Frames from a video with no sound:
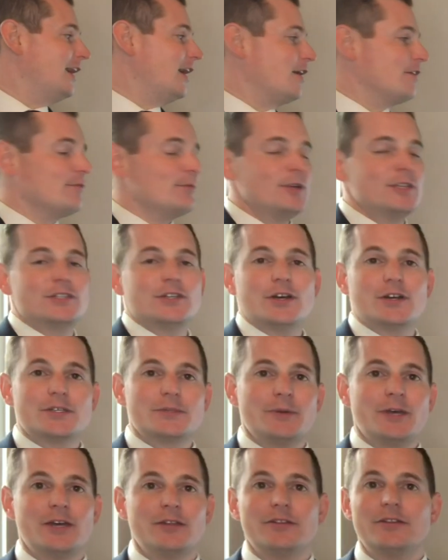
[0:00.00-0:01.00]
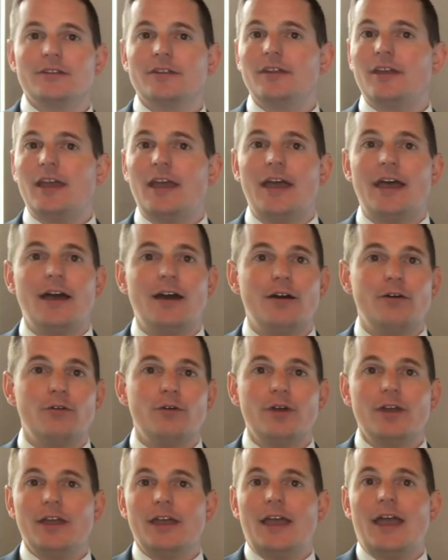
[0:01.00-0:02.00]
Everybody talks about
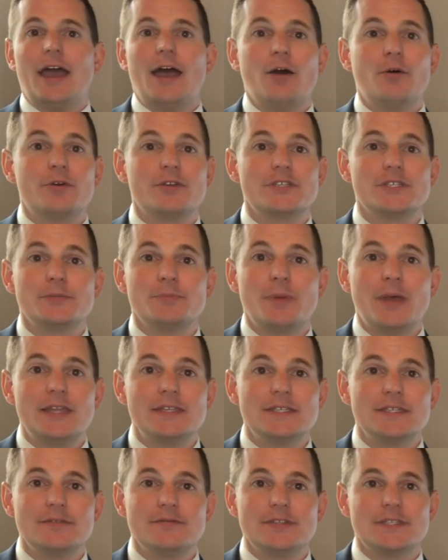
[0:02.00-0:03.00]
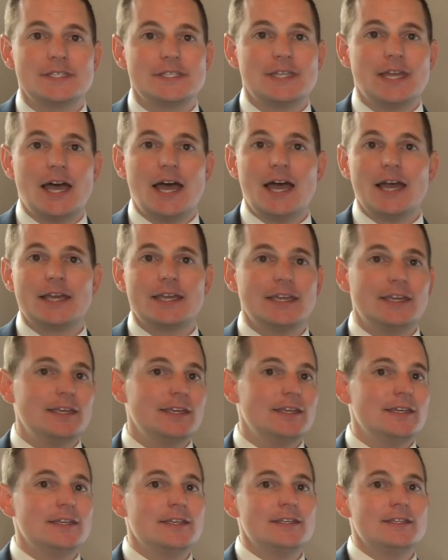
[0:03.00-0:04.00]
how expensive a stock
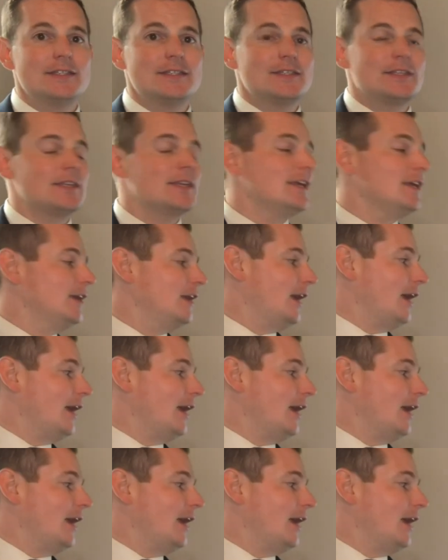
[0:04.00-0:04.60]
is,